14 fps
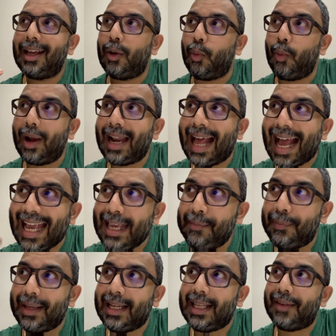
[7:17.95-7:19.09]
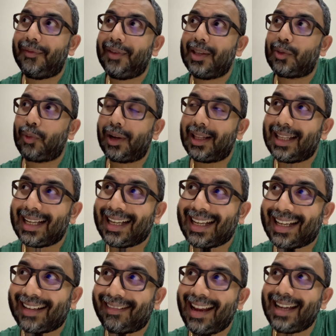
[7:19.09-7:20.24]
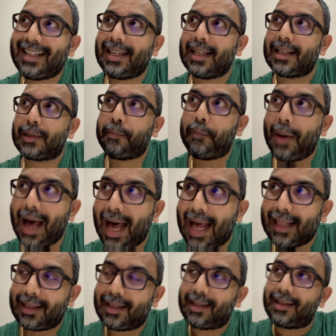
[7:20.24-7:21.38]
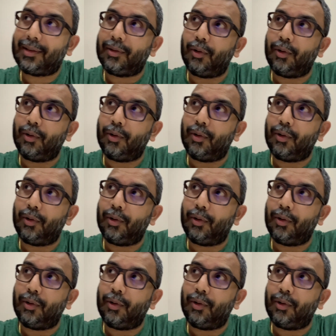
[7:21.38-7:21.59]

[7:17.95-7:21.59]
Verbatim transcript: what I believe is one of the greatest paths